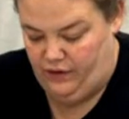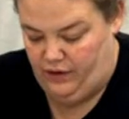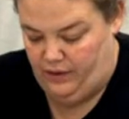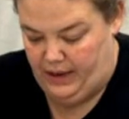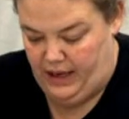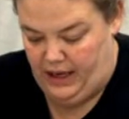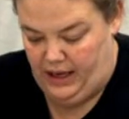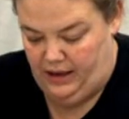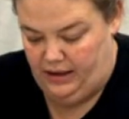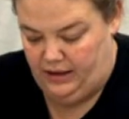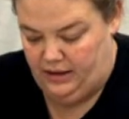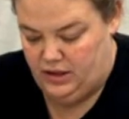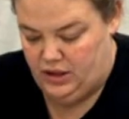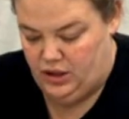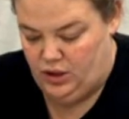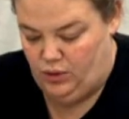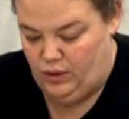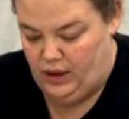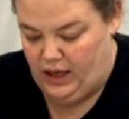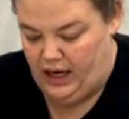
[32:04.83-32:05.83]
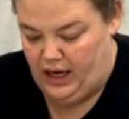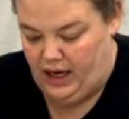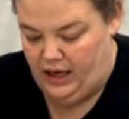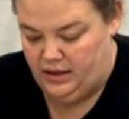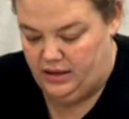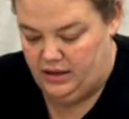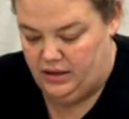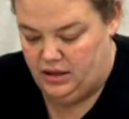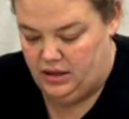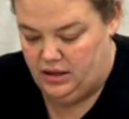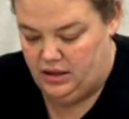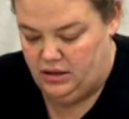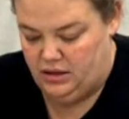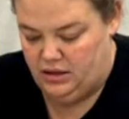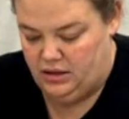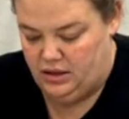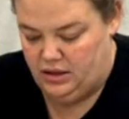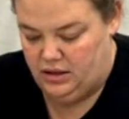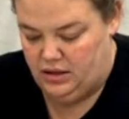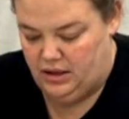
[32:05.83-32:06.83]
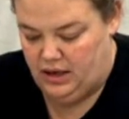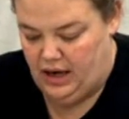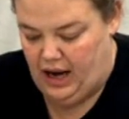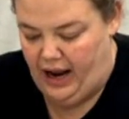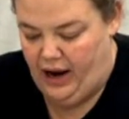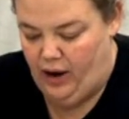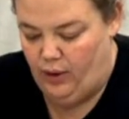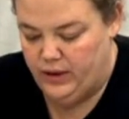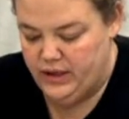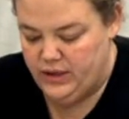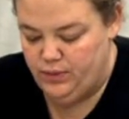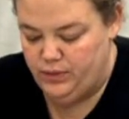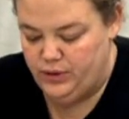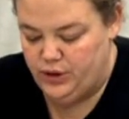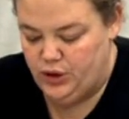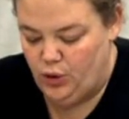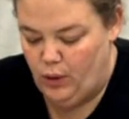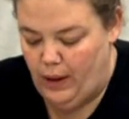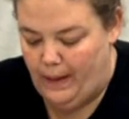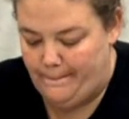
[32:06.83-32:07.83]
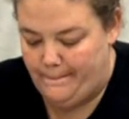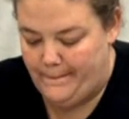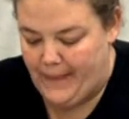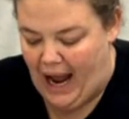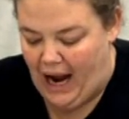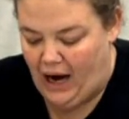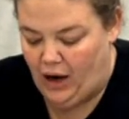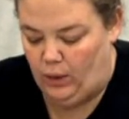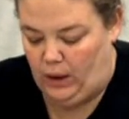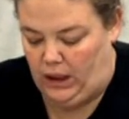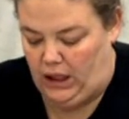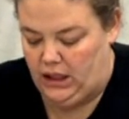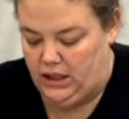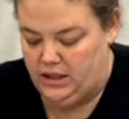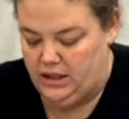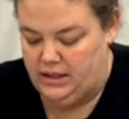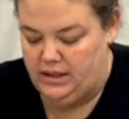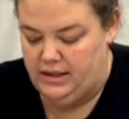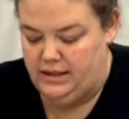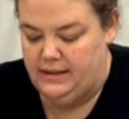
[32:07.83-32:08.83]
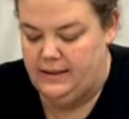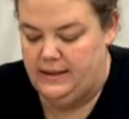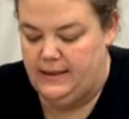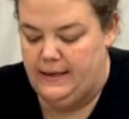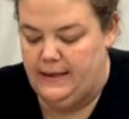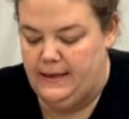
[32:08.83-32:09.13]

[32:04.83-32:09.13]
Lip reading: for me to get it. I always do it backwards.